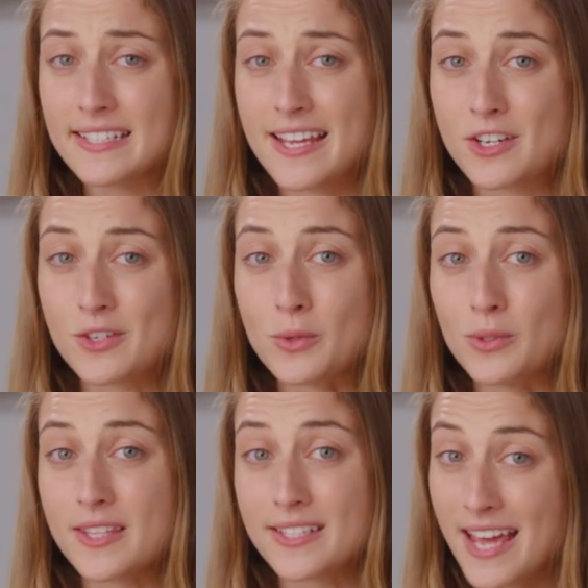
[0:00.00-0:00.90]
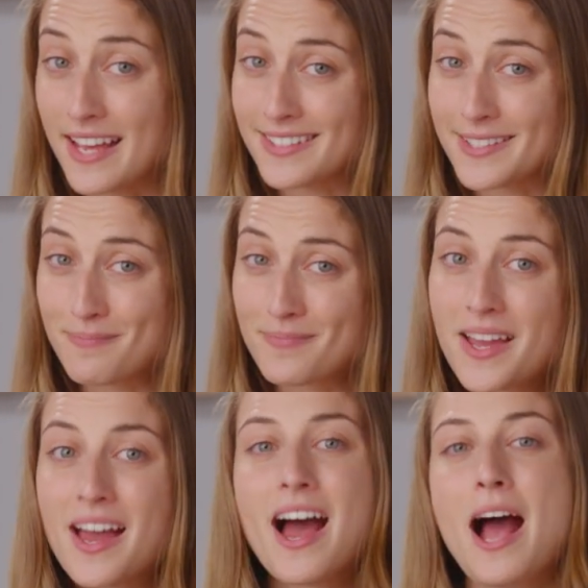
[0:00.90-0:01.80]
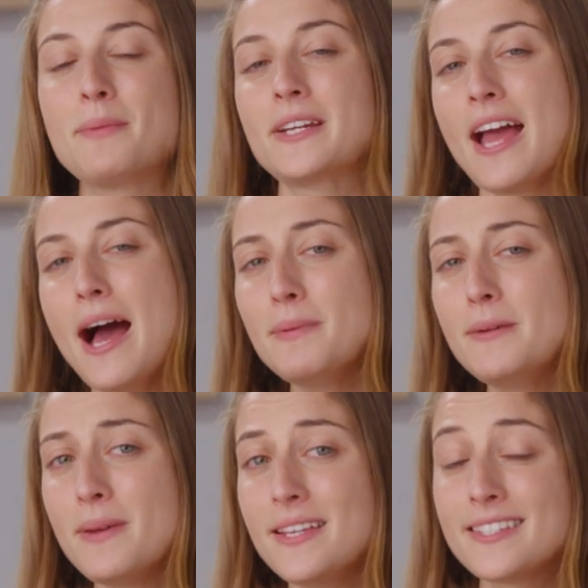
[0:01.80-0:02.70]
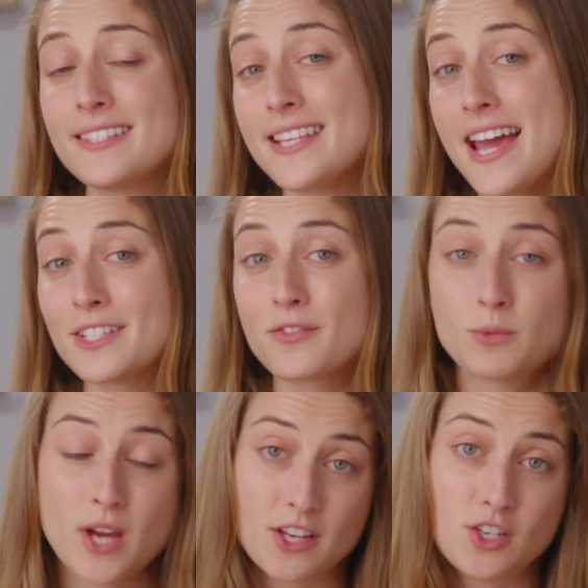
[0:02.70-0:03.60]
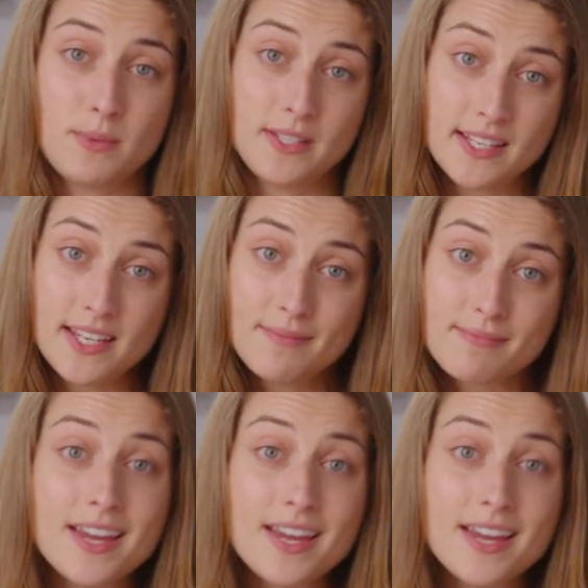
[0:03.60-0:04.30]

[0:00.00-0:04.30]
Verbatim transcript: detection tool to the test. I'm gonna copy and paste this text from ChatGPT